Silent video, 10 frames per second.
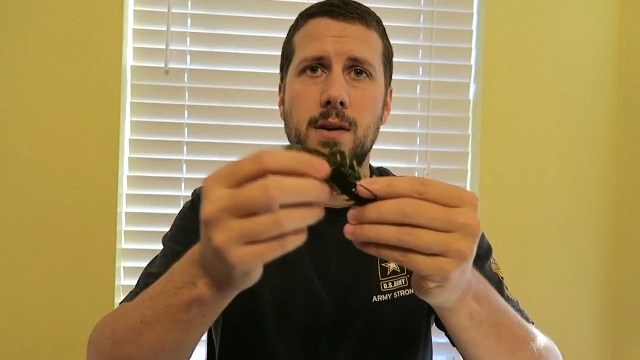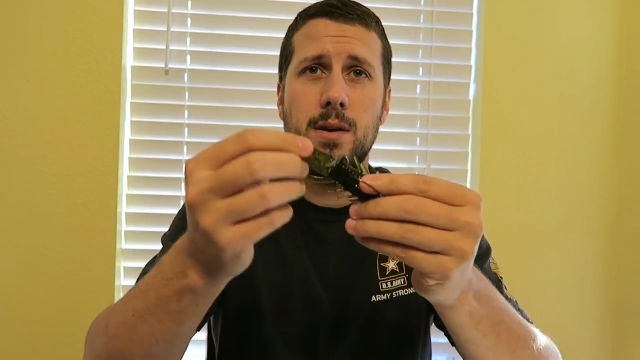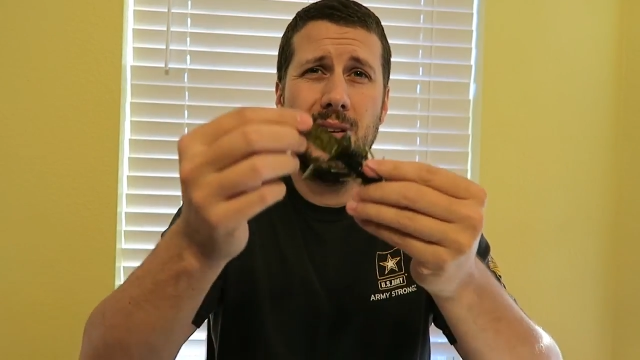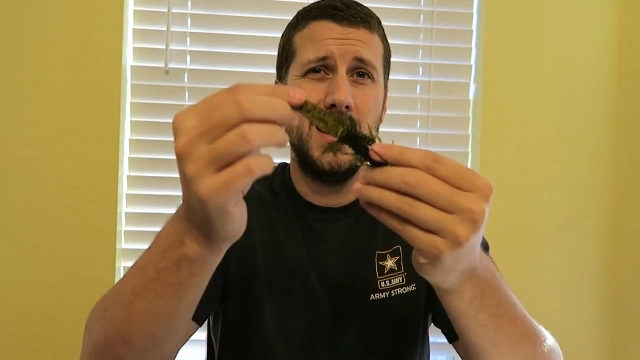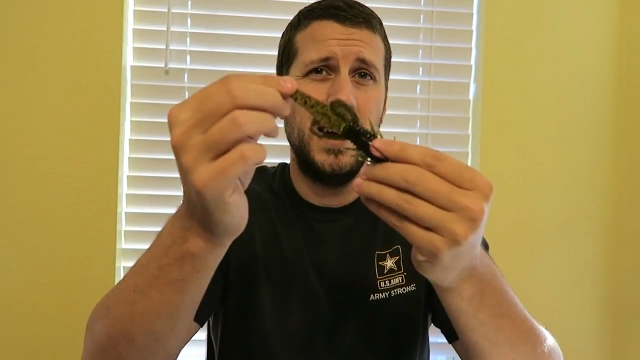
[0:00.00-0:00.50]
you
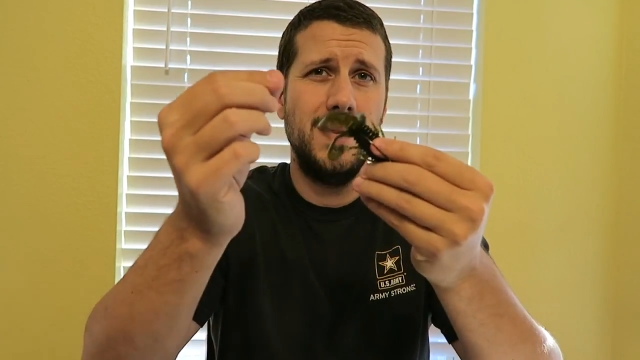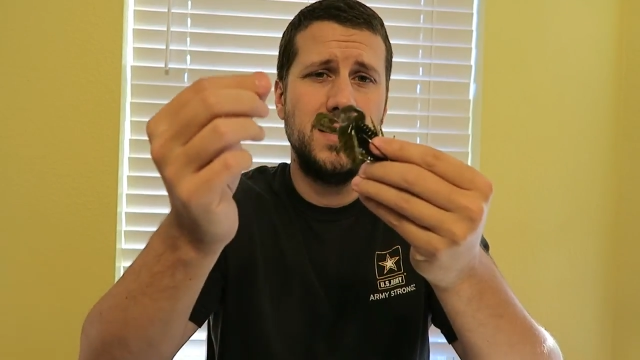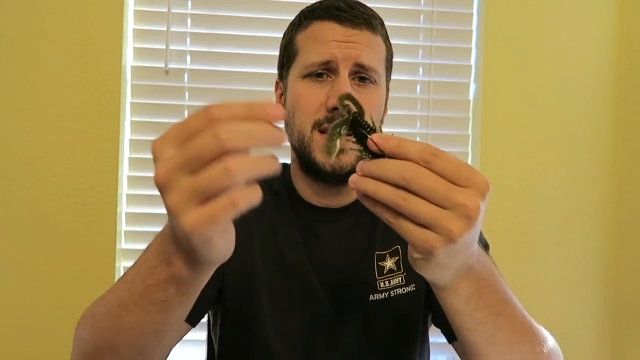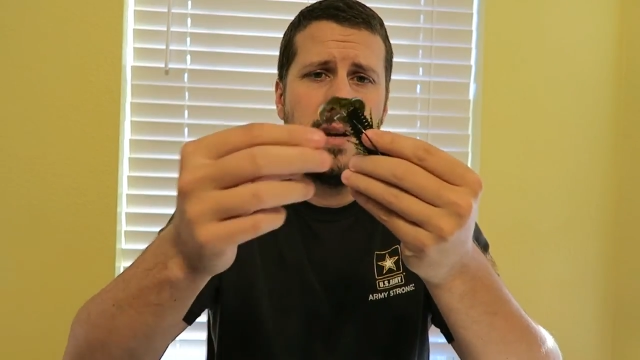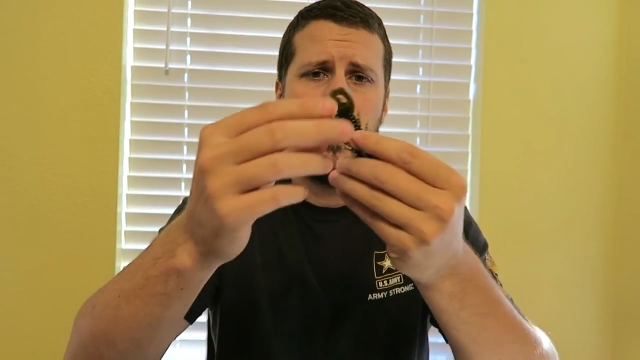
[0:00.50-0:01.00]
can dye the
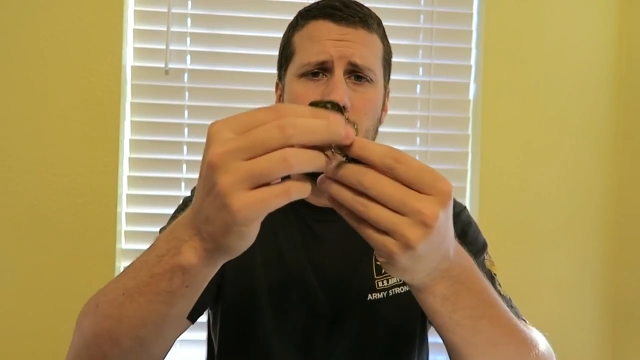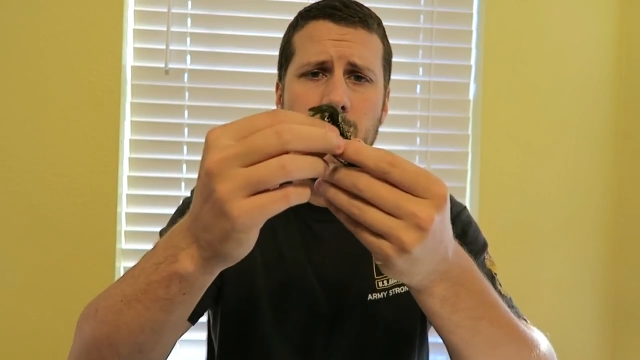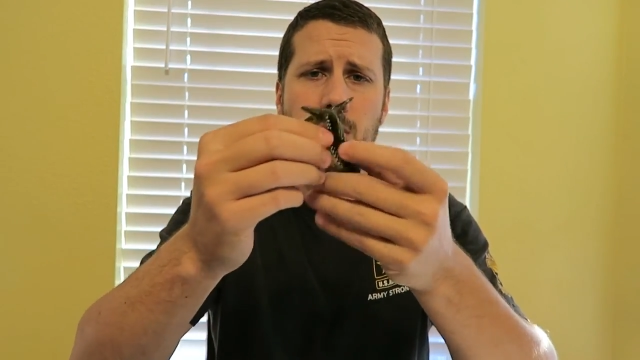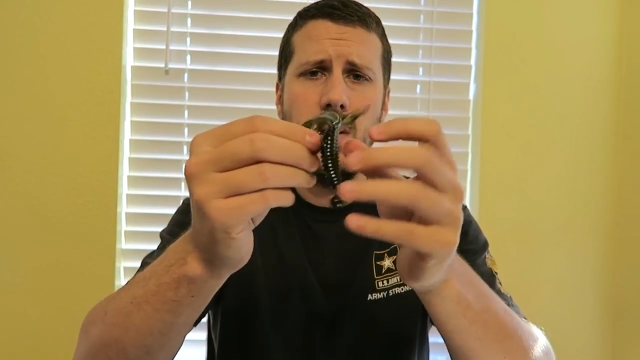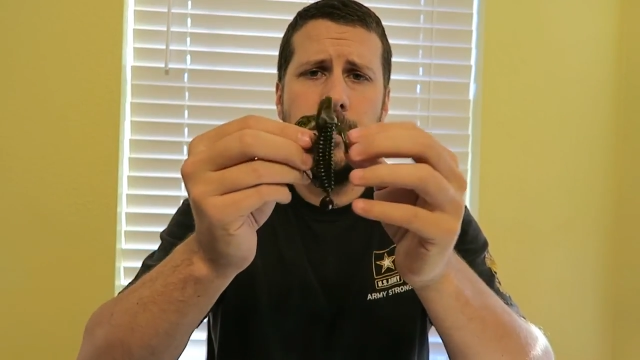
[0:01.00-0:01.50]
tail,
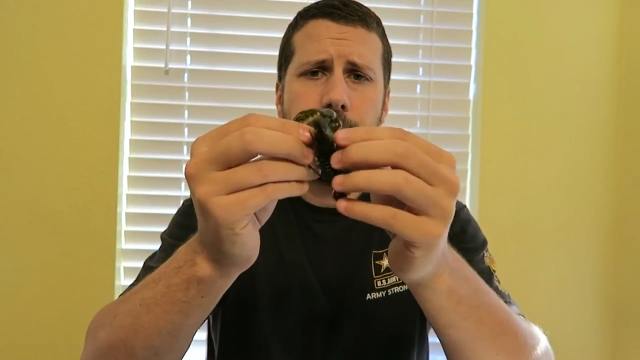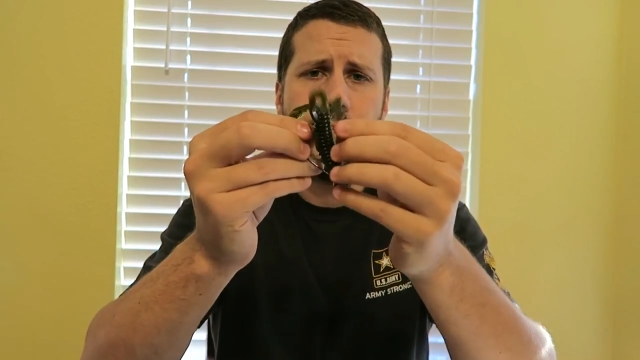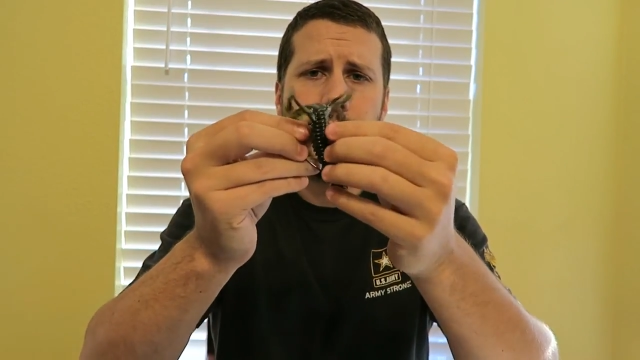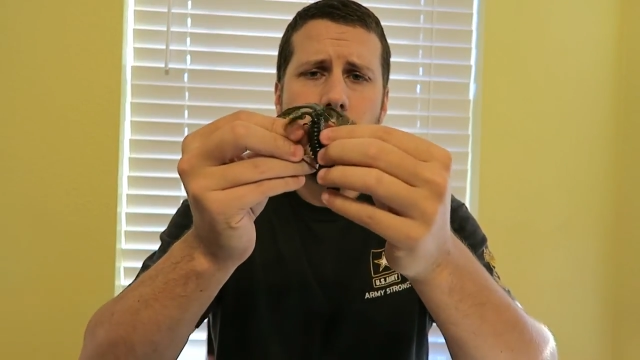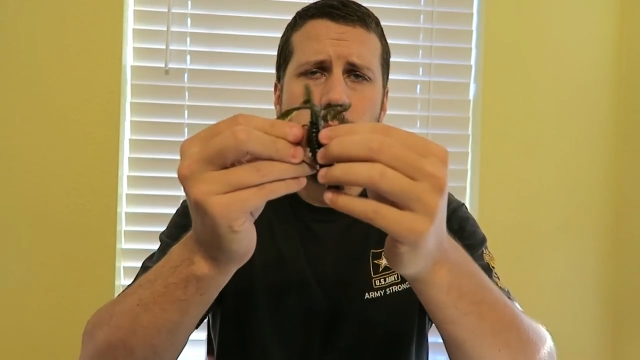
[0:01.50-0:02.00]
you can
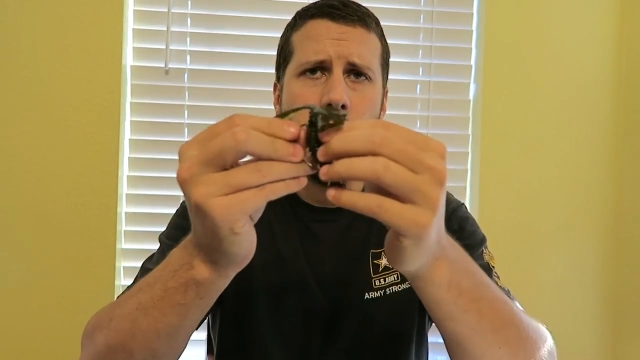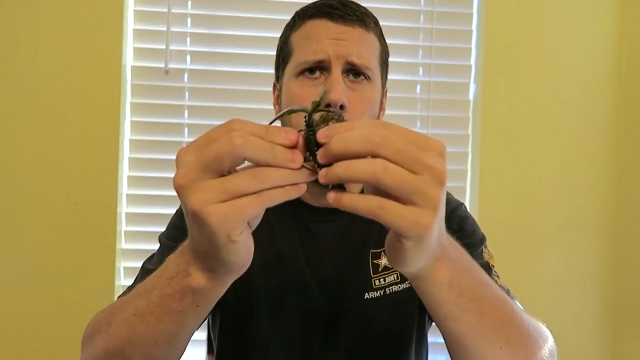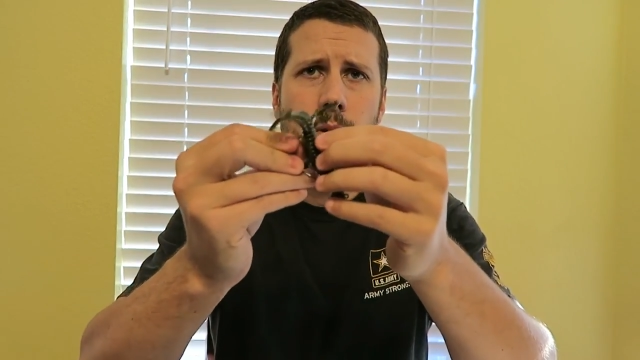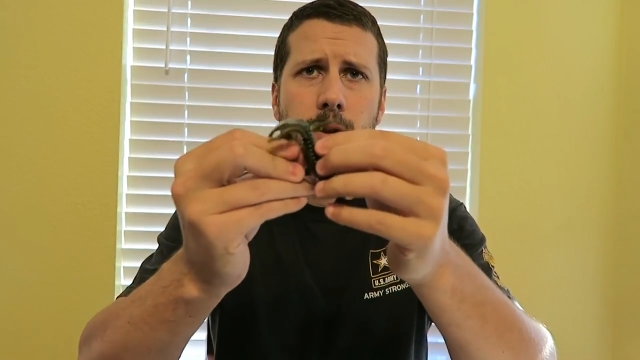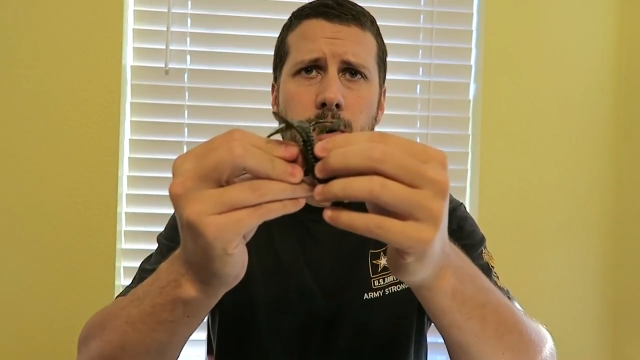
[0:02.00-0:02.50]

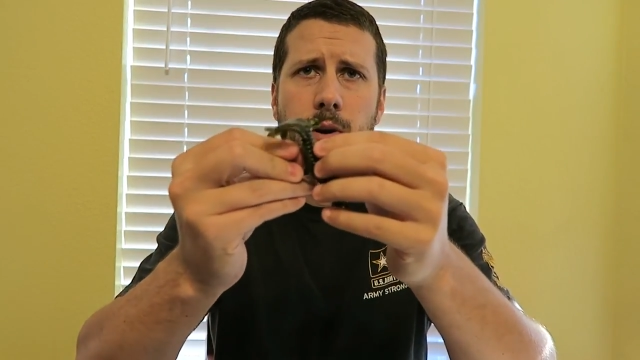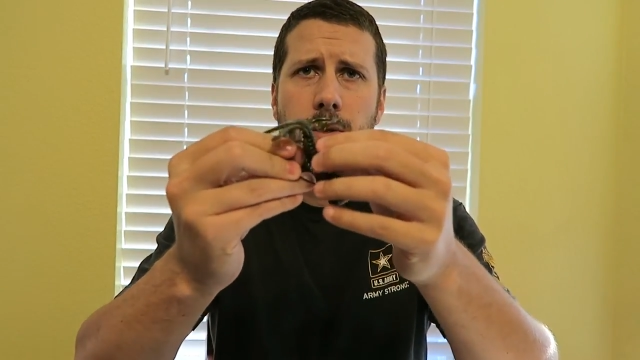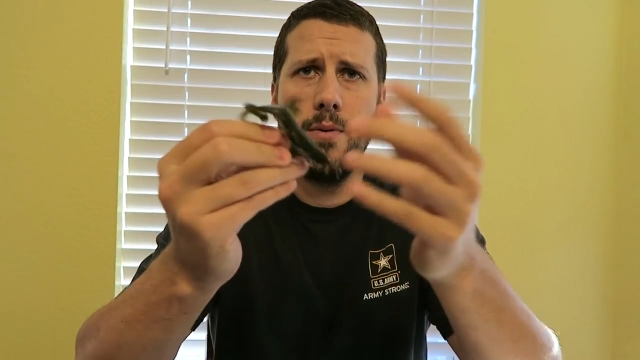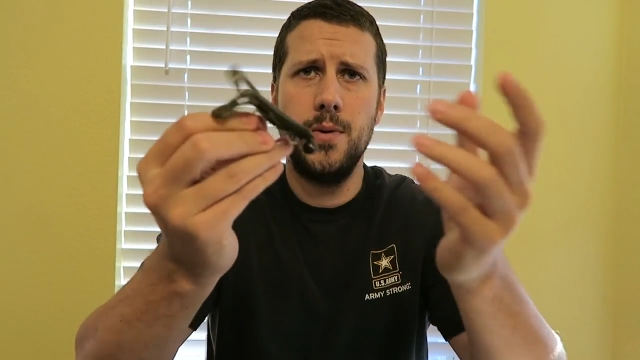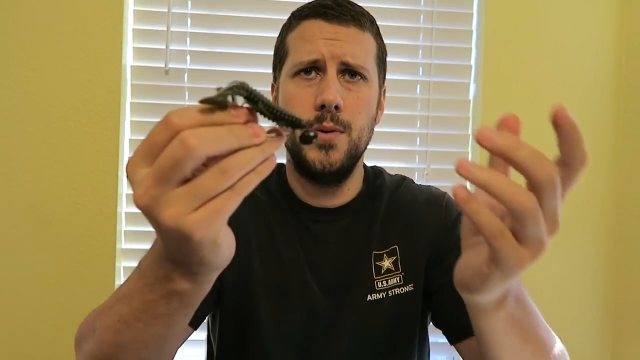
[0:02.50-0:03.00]
put the hook
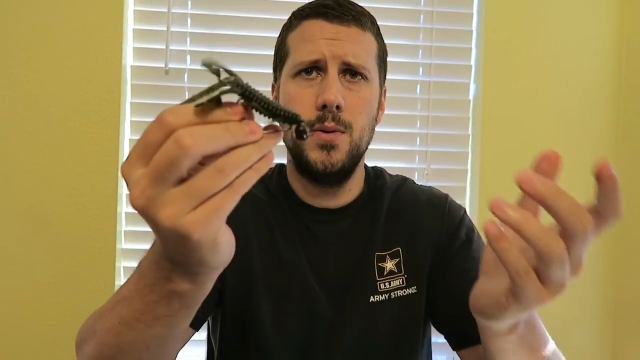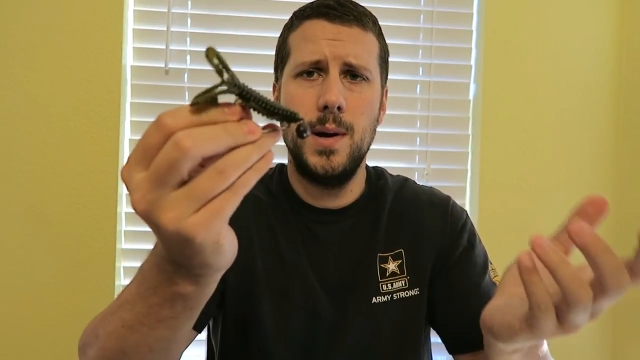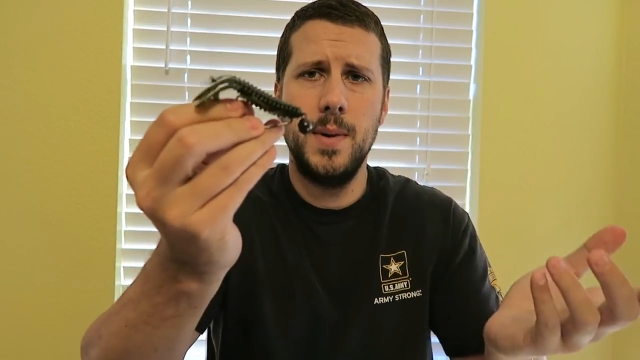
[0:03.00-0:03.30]
through.